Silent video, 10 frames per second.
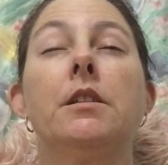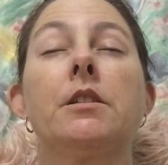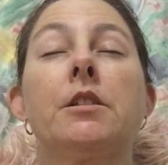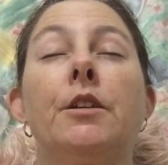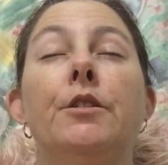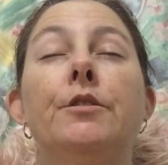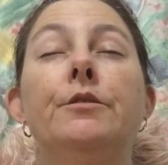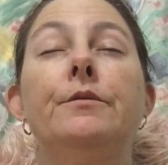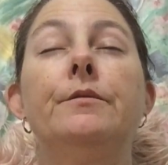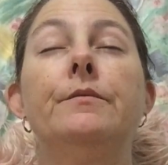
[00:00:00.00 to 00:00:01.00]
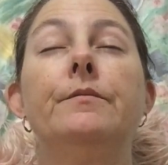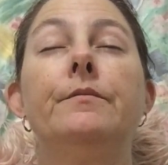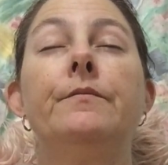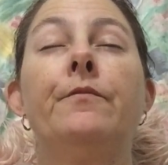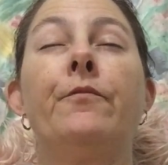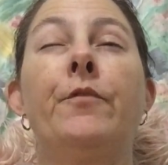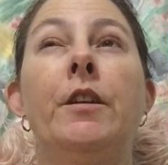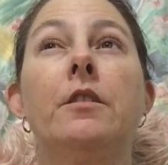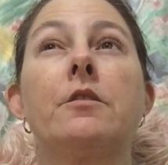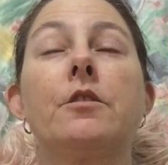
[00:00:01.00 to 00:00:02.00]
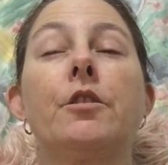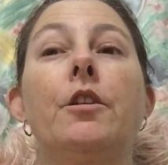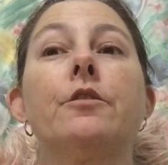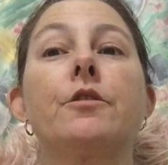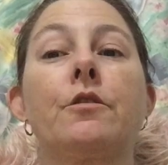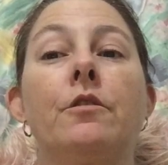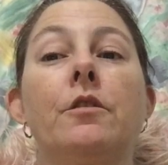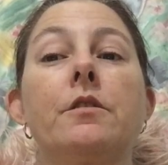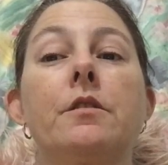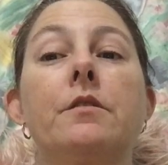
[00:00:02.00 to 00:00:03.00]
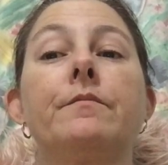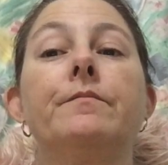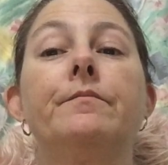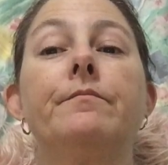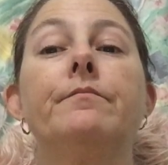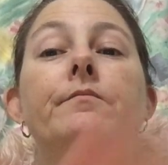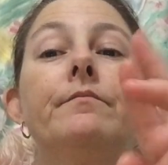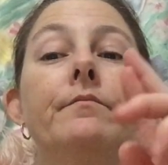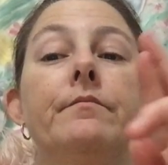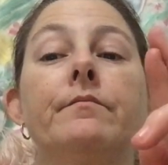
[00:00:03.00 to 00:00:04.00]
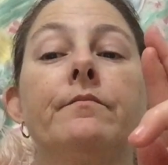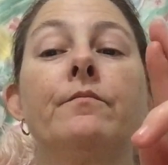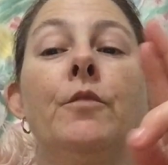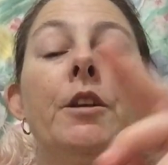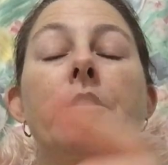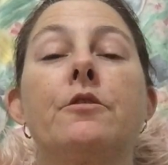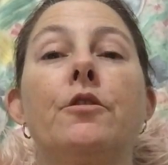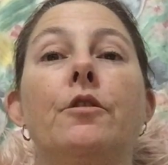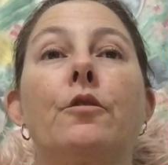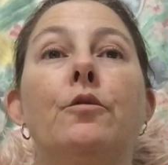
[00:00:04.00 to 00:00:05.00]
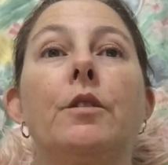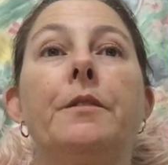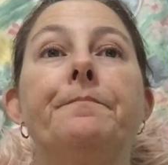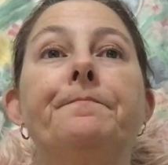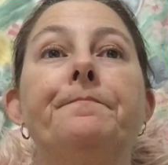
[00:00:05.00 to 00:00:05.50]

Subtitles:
So, fingers and toes crossed, we're going to turn a corner.